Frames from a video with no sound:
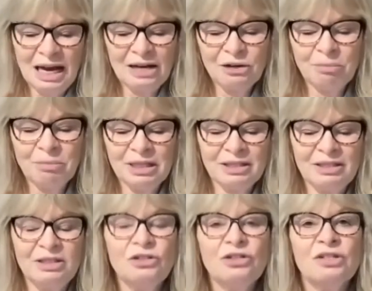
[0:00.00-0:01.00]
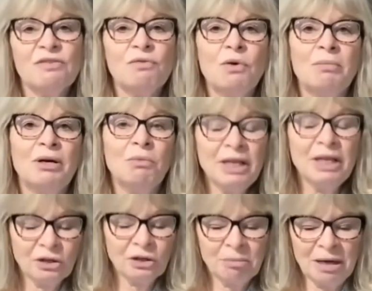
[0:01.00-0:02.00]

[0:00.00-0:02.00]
I don't make decisions of what my week or